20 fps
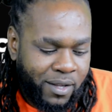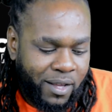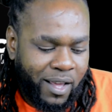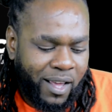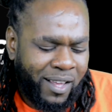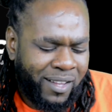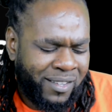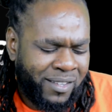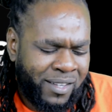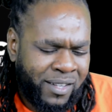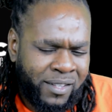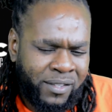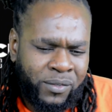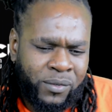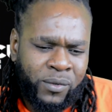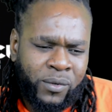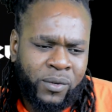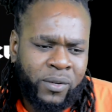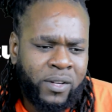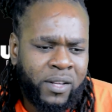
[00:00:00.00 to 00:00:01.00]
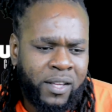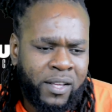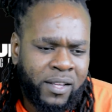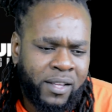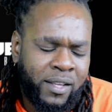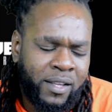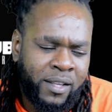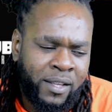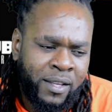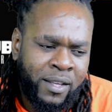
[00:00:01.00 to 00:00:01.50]
And then,
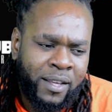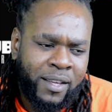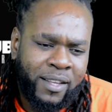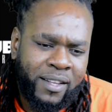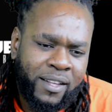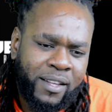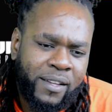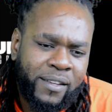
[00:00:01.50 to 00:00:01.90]
it